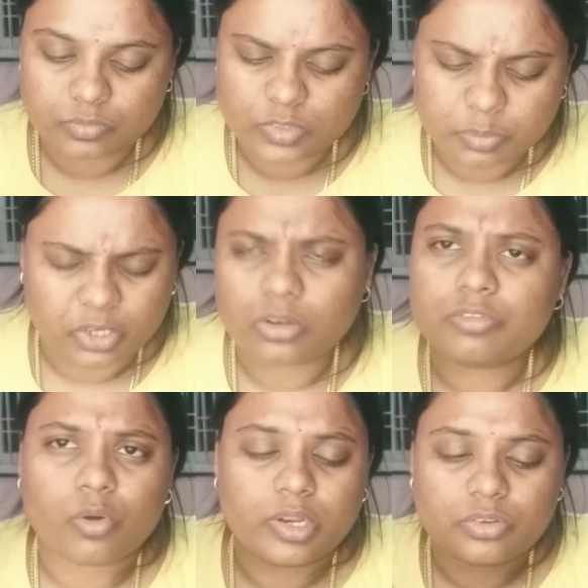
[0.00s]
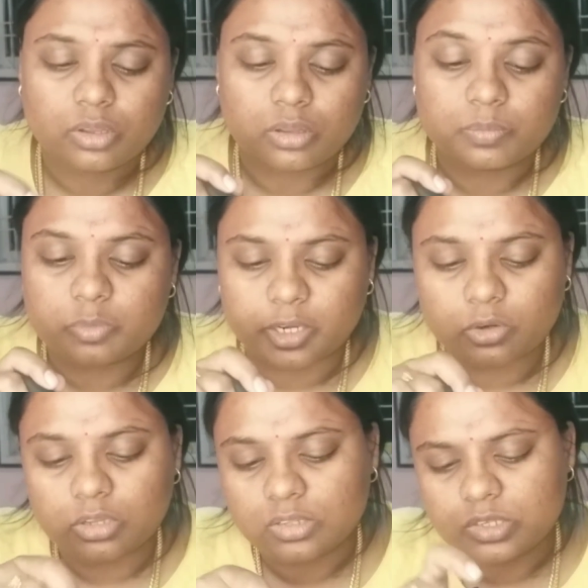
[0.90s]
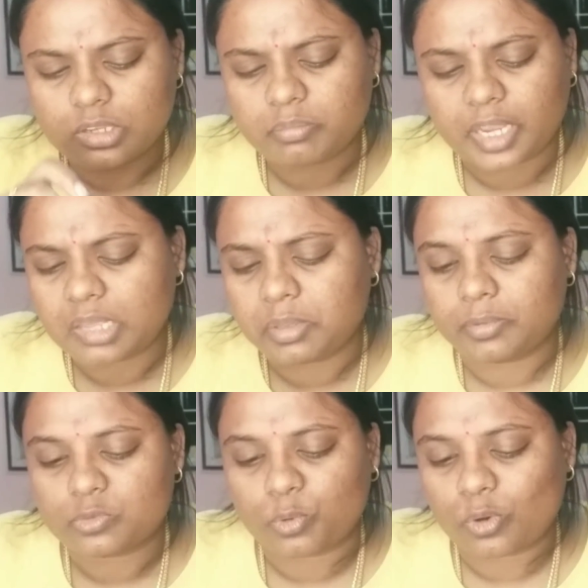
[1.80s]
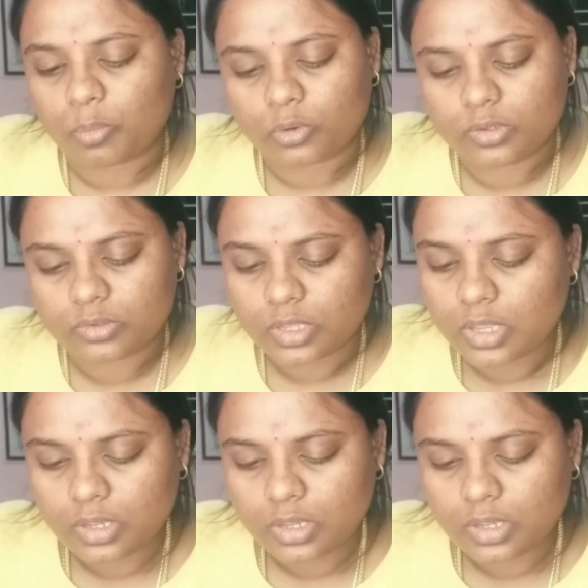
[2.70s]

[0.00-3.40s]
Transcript: This particular foundation, this particular concealer, many people spoke about this.